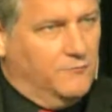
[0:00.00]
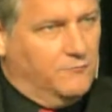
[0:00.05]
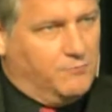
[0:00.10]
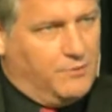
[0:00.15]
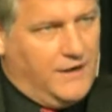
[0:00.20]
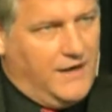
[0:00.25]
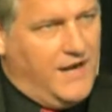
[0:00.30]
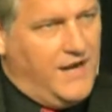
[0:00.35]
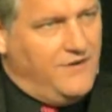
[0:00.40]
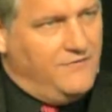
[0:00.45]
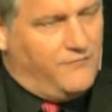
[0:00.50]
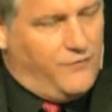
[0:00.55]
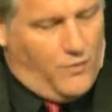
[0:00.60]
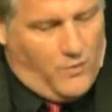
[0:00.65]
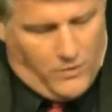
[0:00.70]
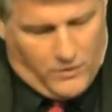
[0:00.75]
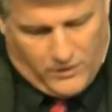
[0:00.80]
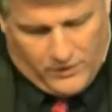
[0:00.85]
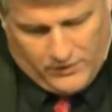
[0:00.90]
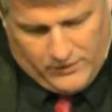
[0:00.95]
praying
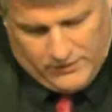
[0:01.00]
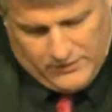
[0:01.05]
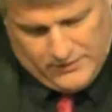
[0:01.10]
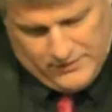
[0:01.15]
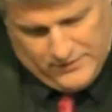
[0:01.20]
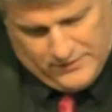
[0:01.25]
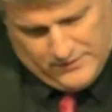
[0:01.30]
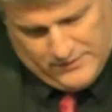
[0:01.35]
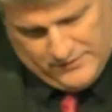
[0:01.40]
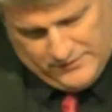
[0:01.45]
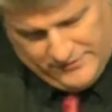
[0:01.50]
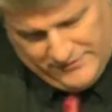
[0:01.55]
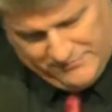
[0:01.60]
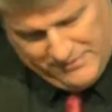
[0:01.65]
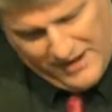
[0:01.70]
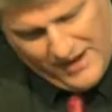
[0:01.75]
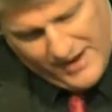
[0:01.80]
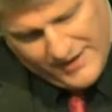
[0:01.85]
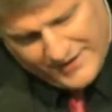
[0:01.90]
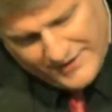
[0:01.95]
for the
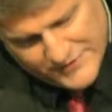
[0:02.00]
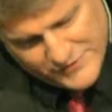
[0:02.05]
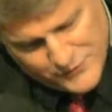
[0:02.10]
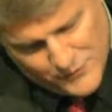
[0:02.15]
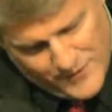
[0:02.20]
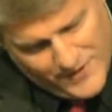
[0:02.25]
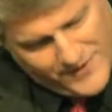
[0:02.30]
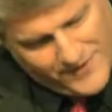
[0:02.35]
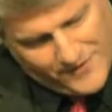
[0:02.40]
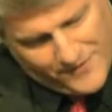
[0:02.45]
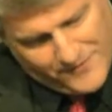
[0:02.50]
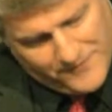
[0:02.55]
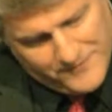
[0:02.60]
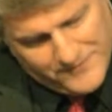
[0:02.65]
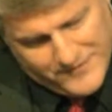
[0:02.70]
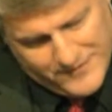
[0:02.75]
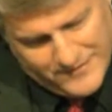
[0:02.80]
body as well.